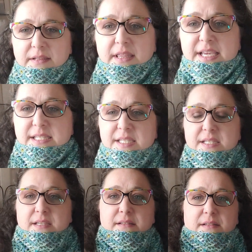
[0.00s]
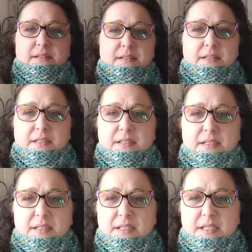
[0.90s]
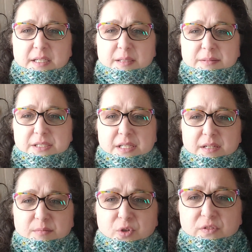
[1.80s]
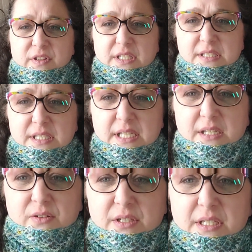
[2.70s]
This, I'm just gonna move this down.